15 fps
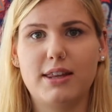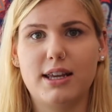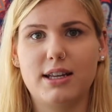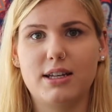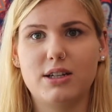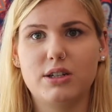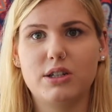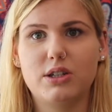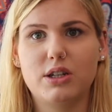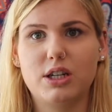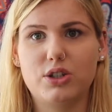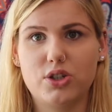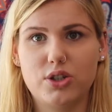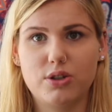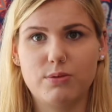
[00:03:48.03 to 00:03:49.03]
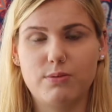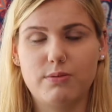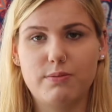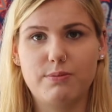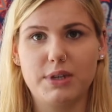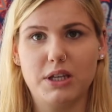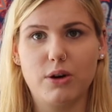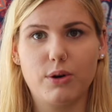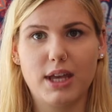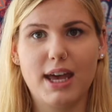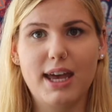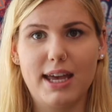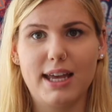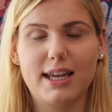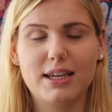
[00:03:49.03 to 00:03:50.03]
then it should be
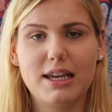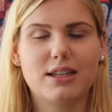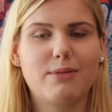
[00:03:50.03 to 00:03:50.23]
okay.